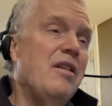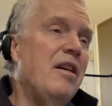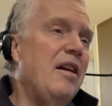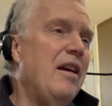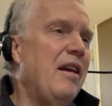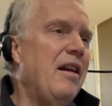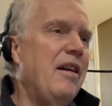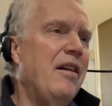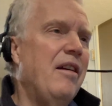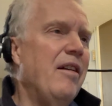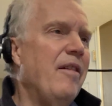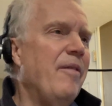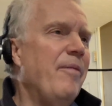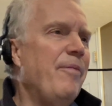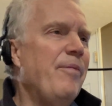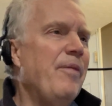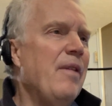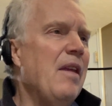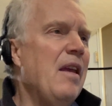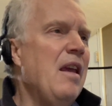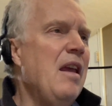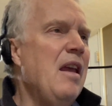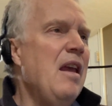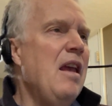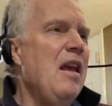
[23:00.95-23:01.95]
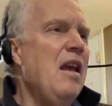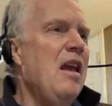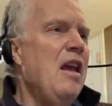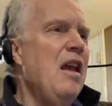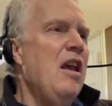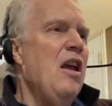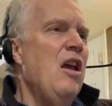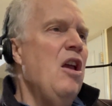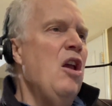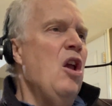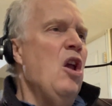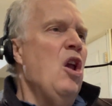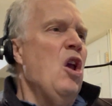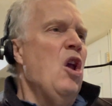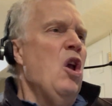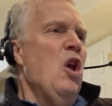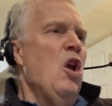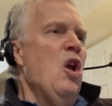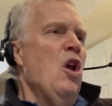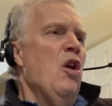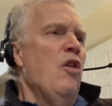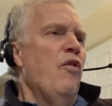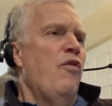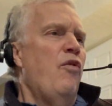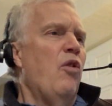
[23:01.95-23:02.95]
I don't know.
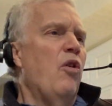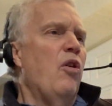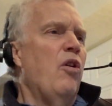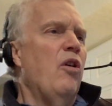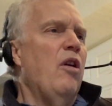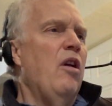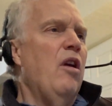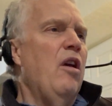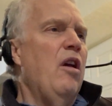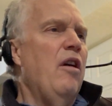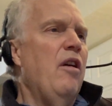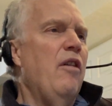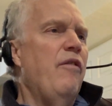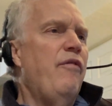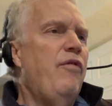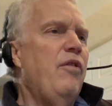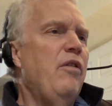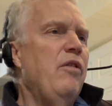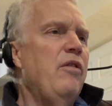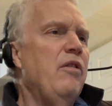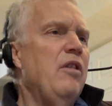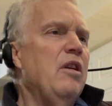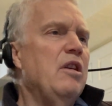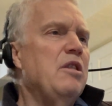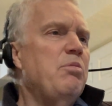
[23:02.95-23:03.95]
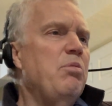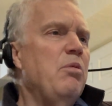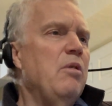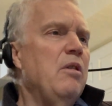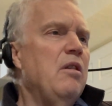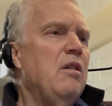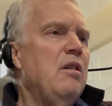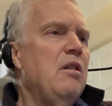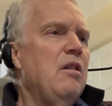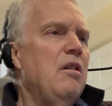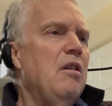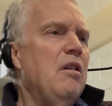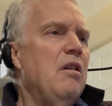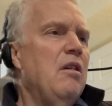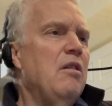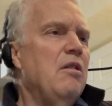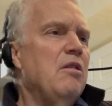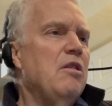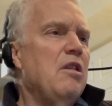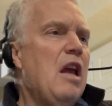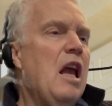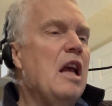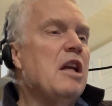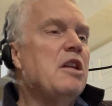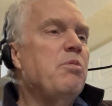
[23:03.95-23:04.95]
For further
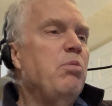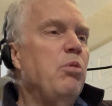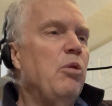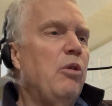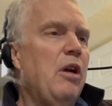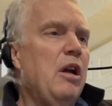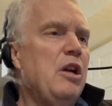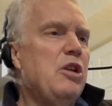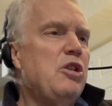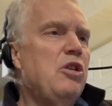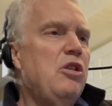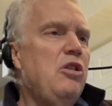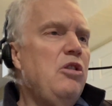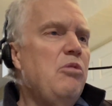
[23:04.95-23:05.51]
exploration,